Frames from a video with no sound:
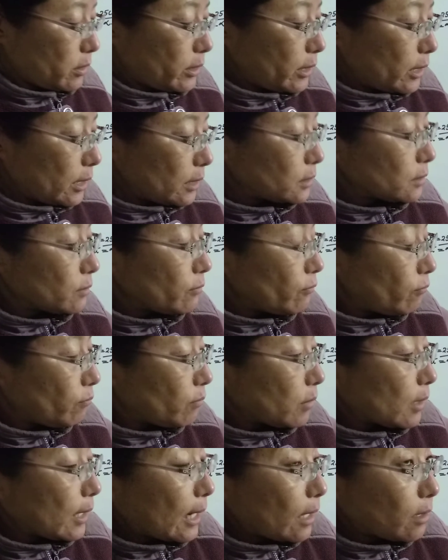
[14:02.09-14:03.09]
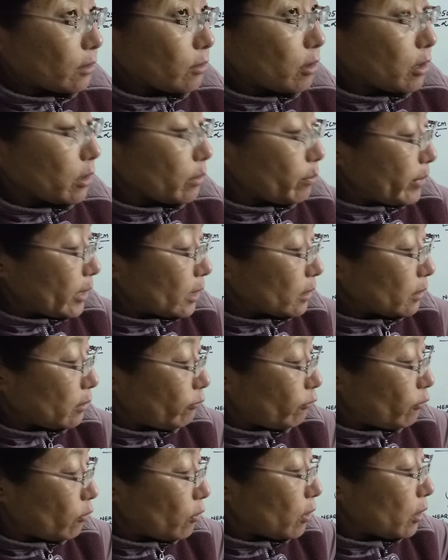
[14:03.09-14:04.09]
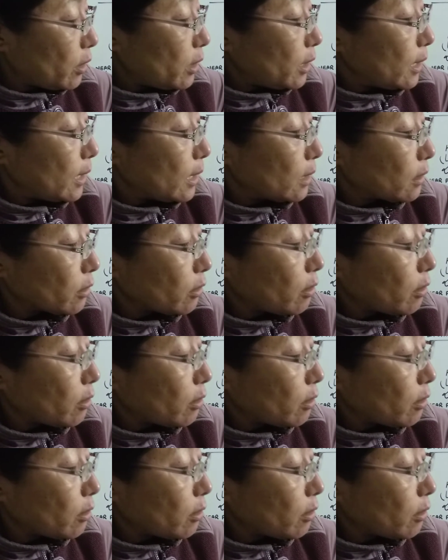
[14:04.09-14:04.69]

Yes, cannot make the focal length